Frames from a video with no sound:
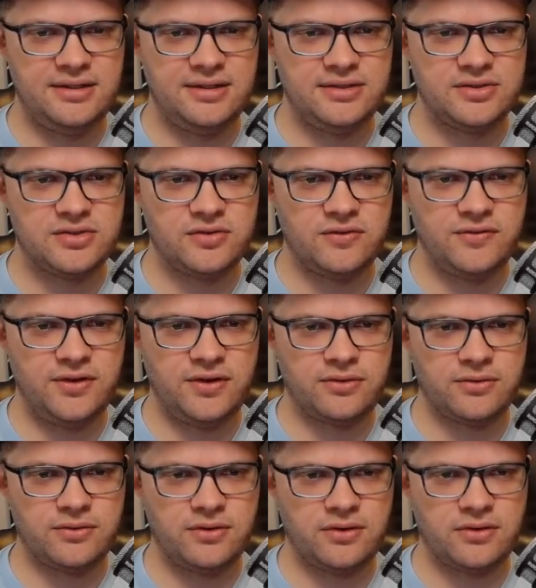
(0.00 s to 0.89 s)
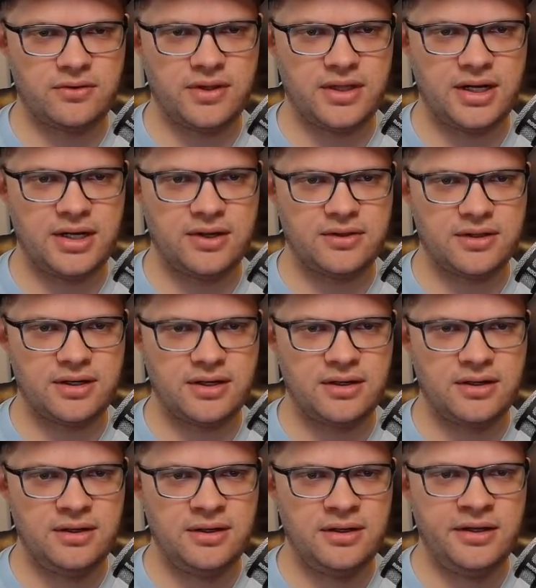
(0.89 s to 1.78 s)
So feel free to throw that out
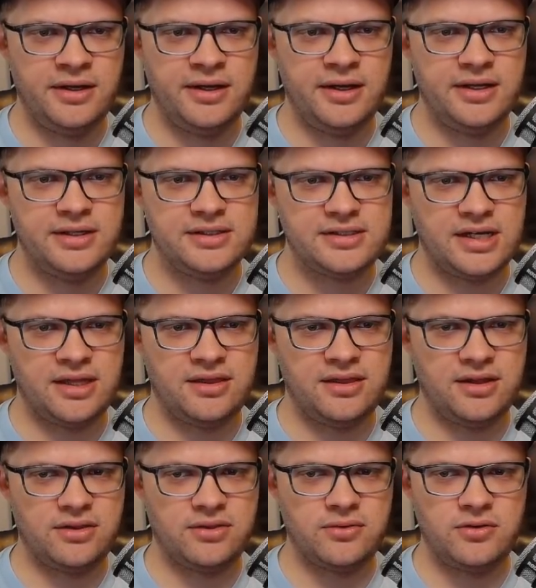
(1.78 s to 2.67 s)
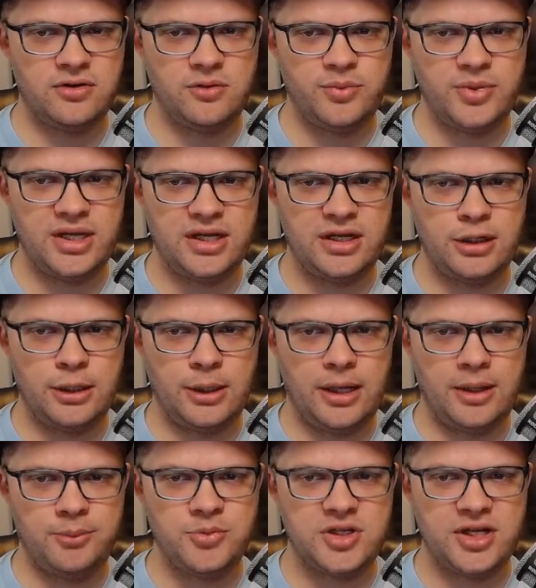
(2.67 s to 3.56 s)
there. As I think through it a bit,
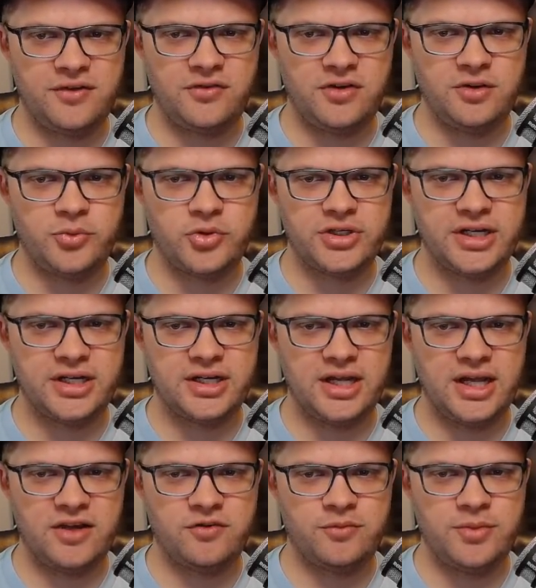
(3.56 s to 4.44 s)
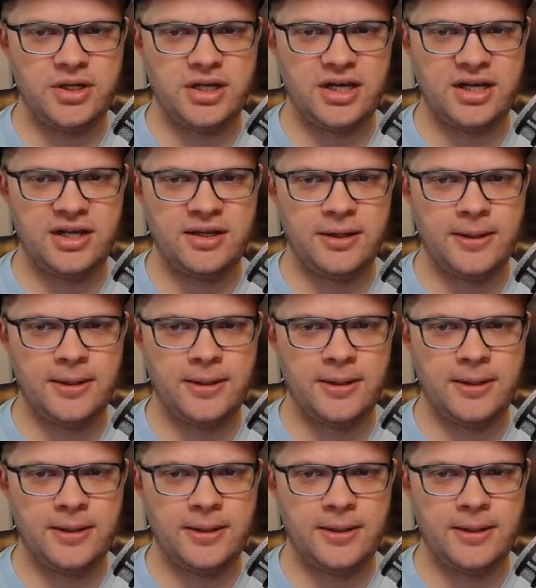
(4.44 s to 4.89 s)
I'm definitely protecting FBI.